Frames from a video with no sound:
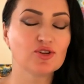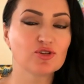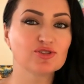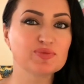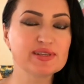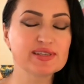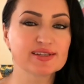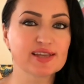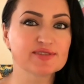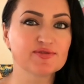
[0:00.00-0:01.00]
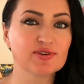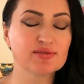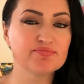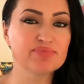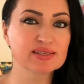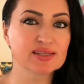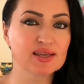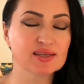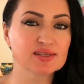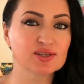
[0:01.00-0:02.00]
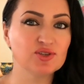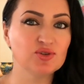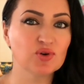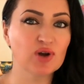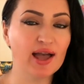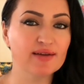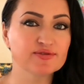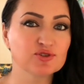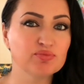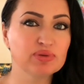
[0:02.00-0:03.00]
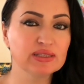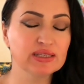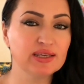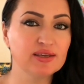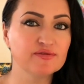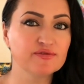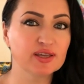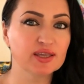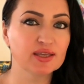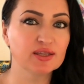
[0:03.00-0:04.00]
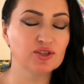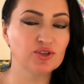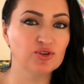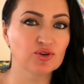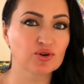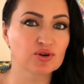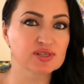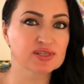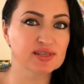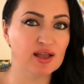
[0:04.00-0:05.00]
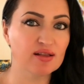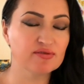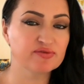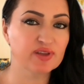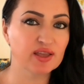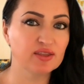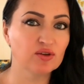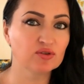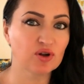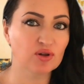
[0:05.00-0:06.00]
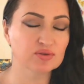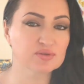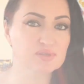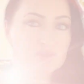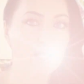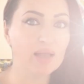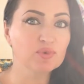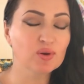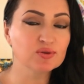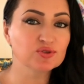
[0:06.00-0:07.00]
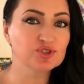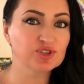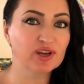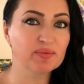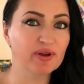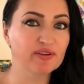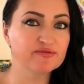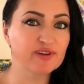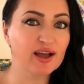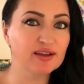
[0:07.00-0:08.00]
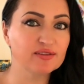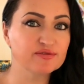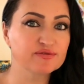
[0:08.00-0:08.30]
order to be successful in business, you have to believe in yourself and your goals. Well, I'm going to share my 5